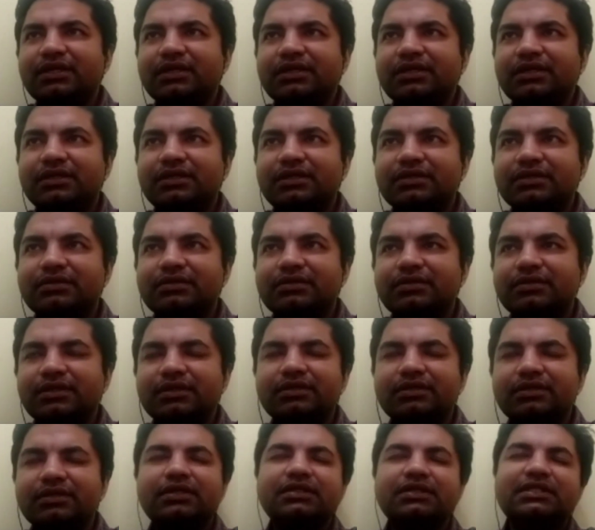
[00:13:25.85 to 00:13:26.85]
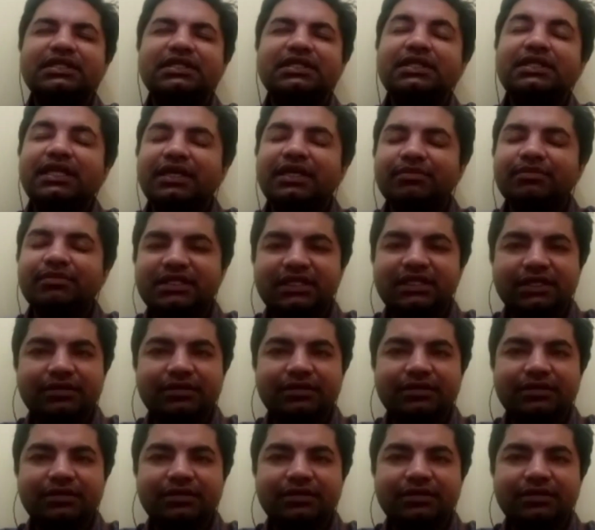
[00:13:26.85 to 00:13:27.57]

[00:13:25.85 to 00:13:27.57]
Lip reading: this CGTMSC,